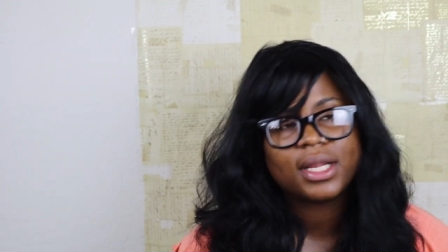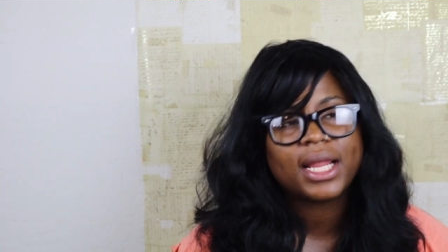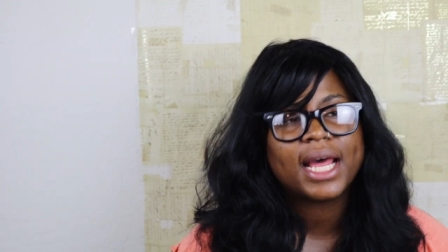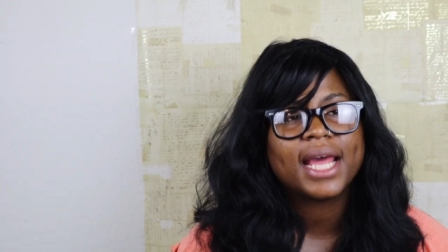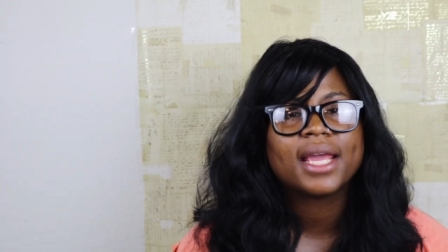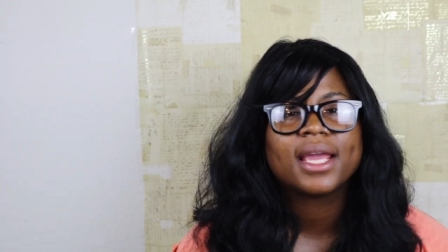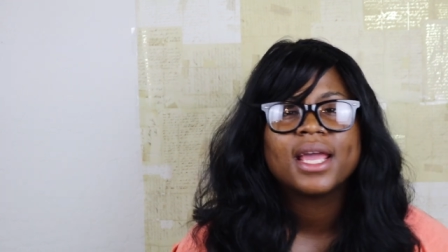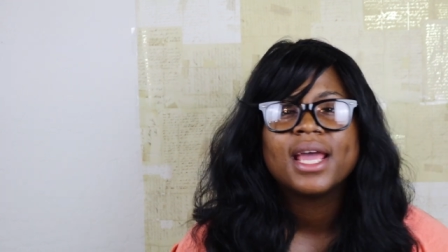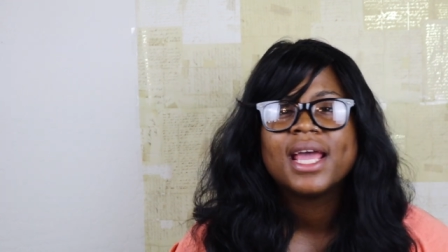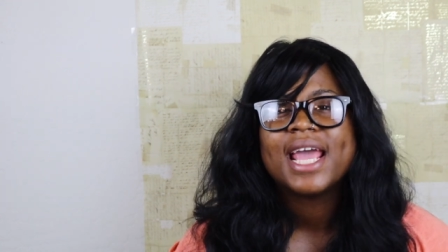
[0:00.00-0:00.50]

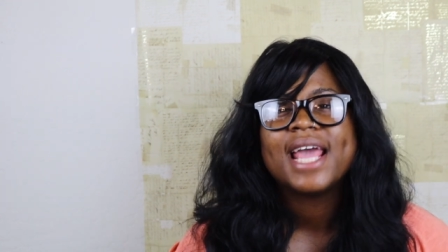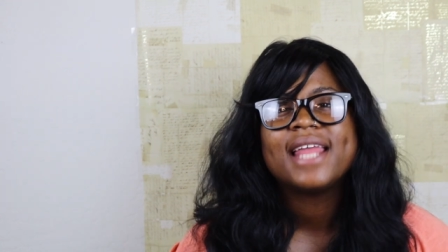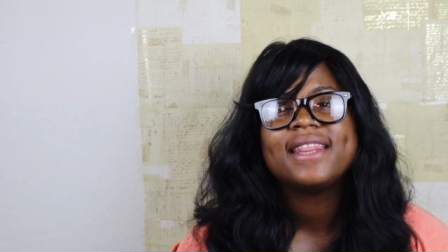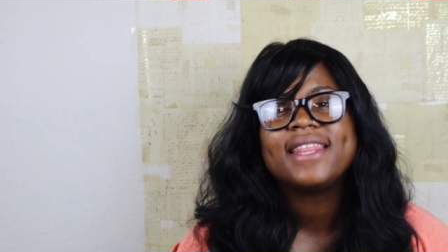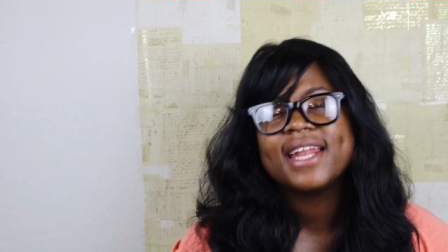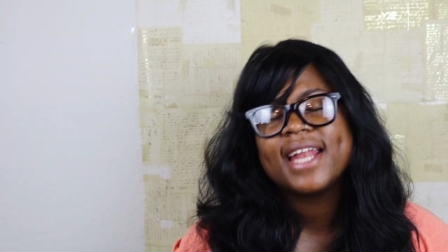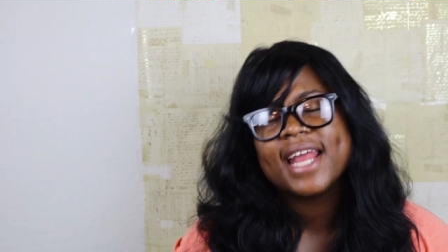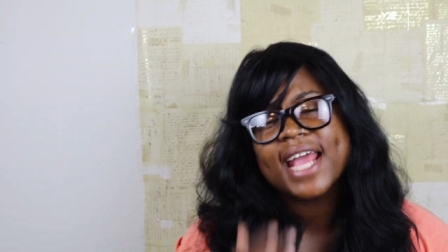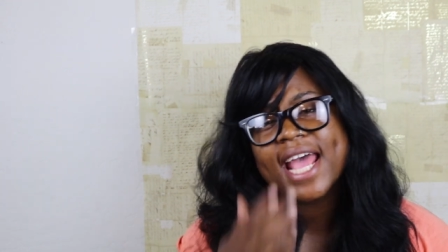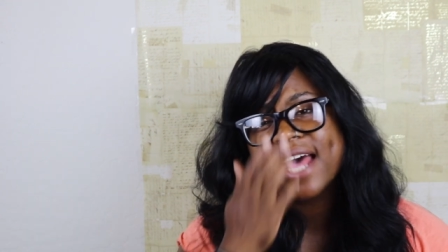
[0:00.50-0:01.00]
Like, and
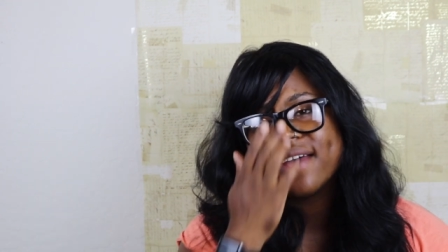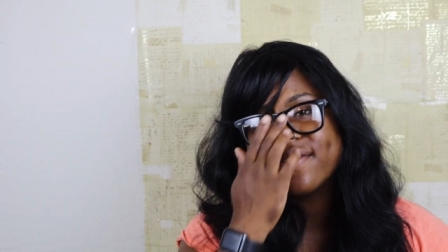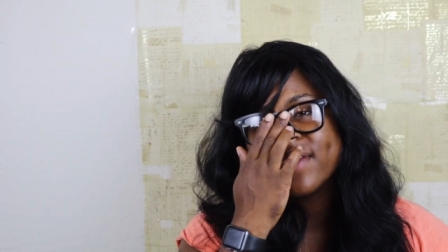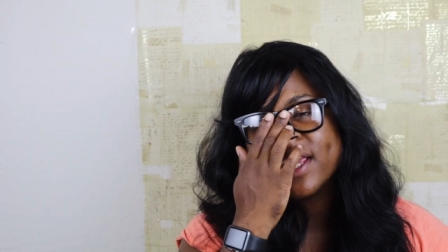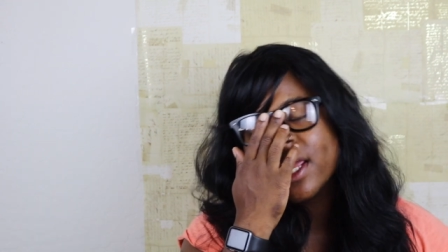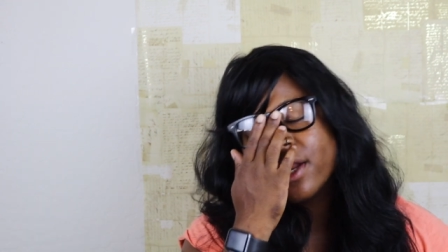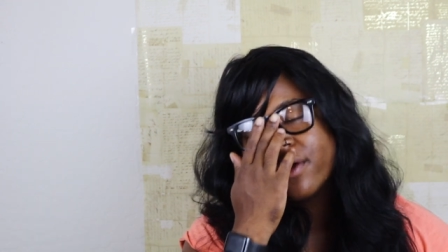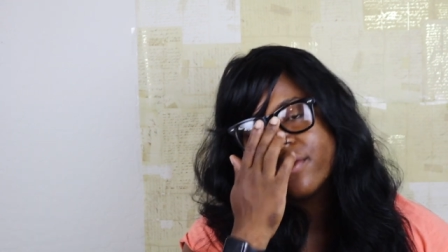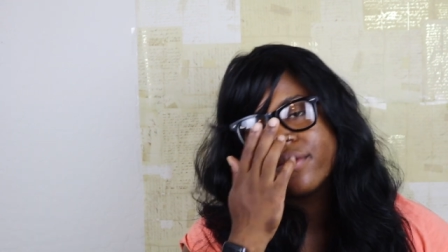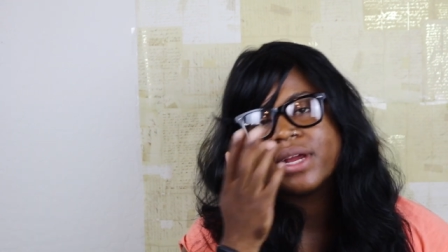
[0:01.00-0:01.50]
then they have
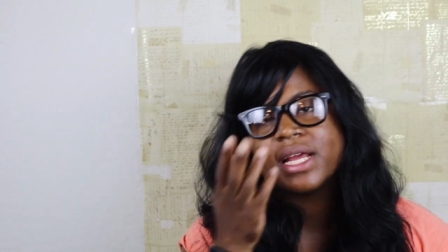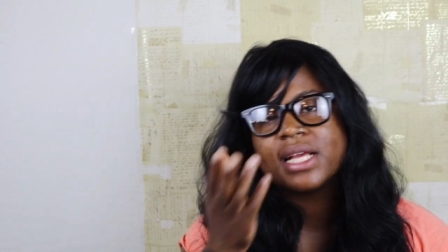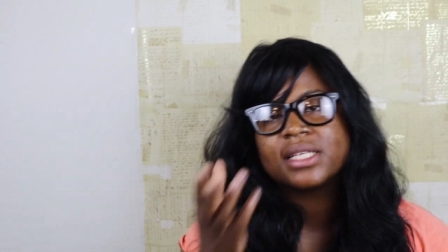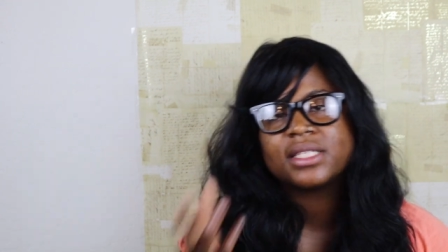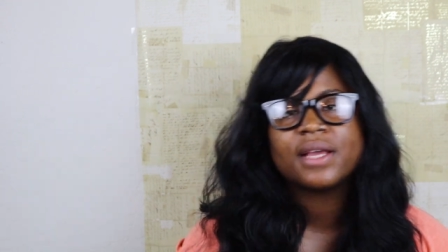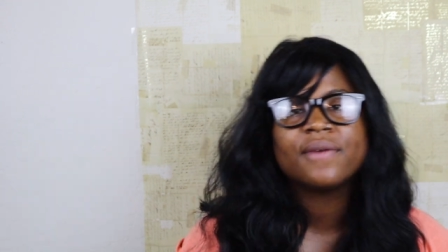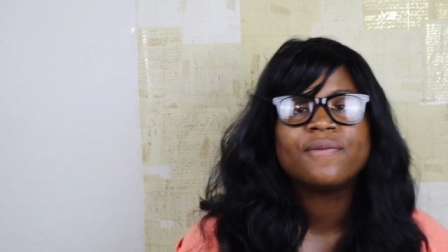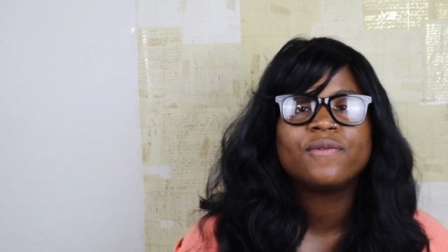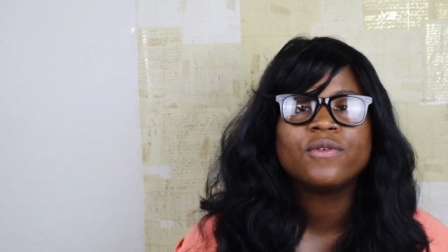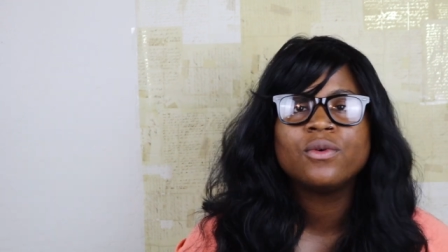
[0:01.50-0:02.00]

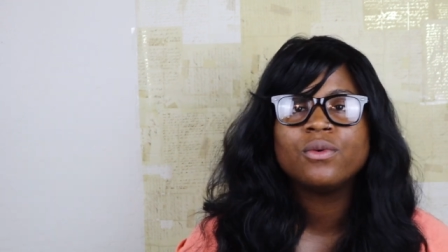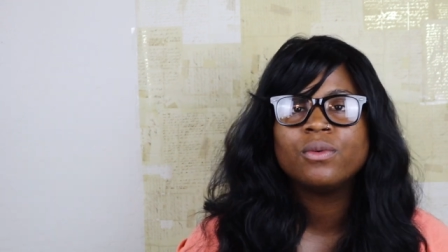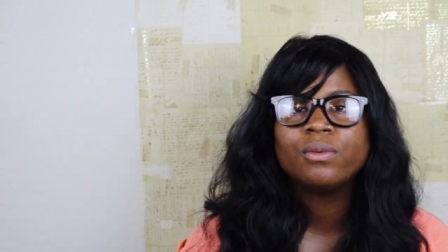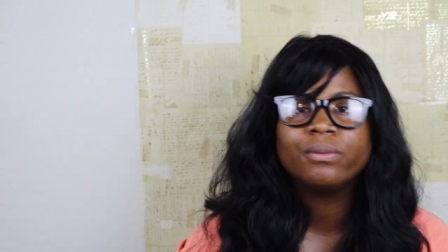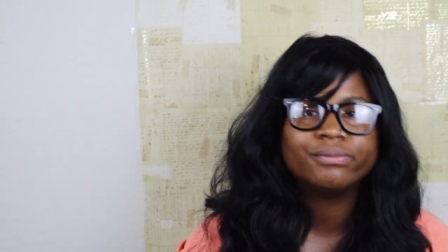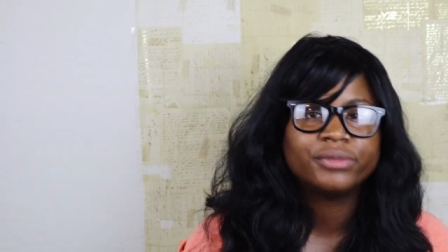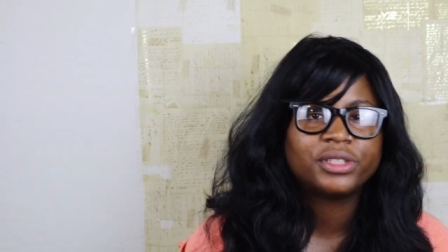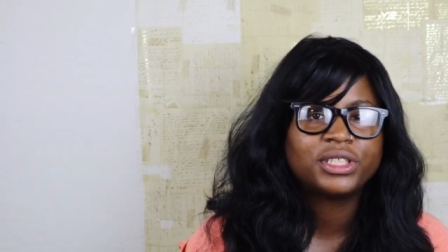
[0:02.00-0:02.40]
eateries if you